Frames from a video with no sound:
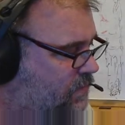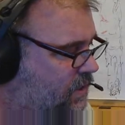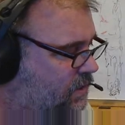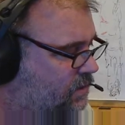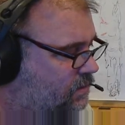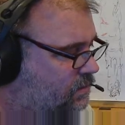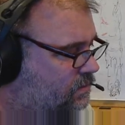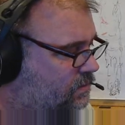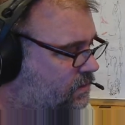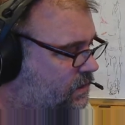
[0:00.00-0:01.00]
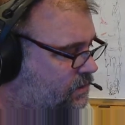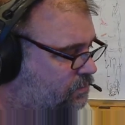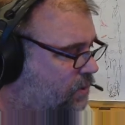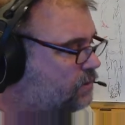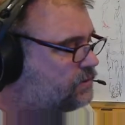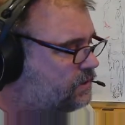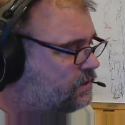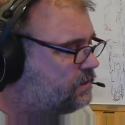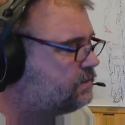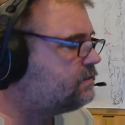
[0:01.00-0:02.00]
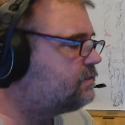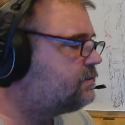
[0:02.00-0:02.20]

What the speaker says: you know, this person,